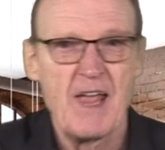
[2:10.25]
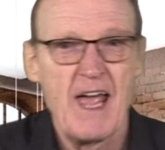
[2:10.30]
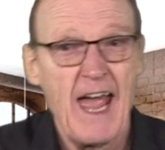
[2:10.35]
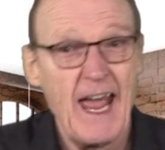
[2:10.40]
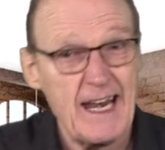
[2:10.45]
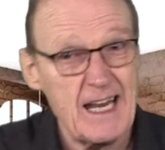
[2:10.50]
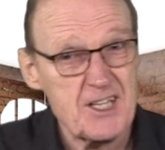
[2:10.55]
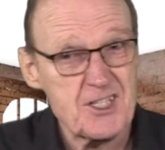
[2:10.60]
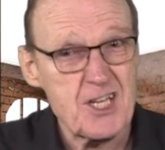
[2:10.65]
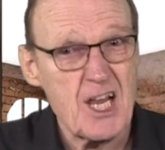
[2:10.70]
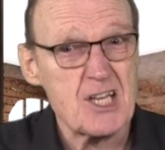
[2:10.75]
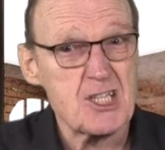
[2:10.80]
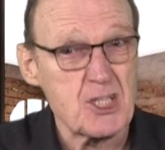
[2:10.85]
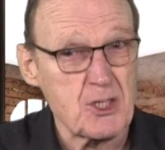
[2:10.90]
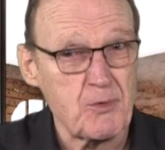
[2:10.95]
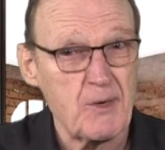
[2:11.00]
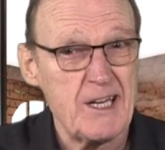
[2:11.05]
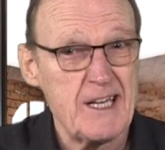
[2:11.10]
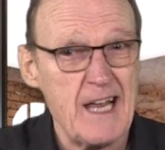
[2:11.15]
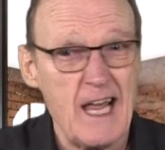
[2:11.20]
And it says
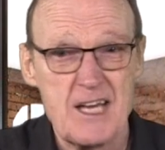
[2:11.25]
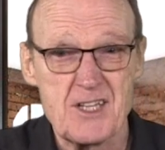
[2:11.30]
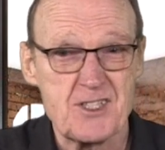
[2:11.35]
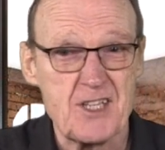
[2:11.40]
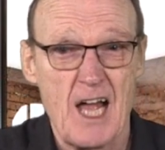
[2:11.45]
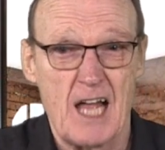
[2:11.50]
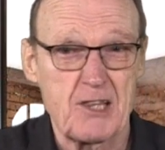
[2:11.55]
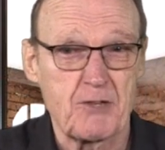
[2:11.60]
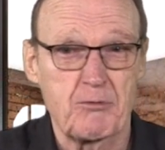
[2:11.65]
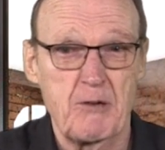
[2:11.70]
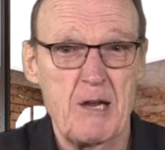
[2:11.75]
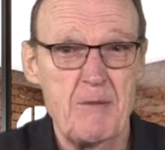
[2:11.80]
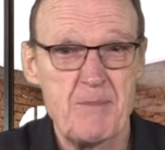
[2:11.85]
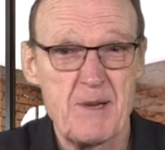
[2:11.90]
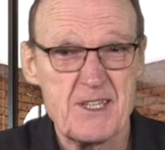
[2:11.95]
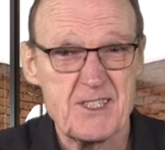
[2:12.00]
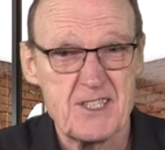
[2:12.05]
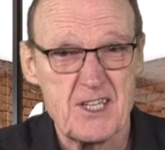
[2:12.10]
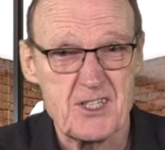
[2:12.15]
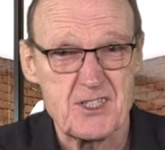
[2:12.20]
3 days, not 3
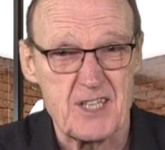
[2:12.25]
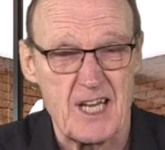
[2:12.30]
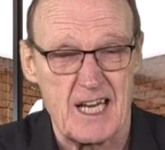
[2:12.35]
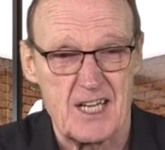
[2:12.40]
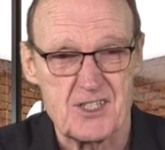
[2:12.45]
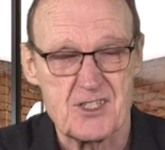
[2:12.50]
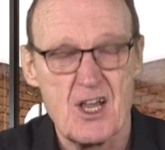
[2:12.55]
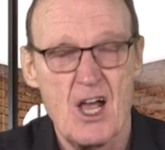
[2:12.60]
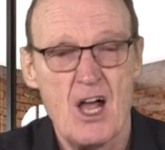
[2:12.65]
business days.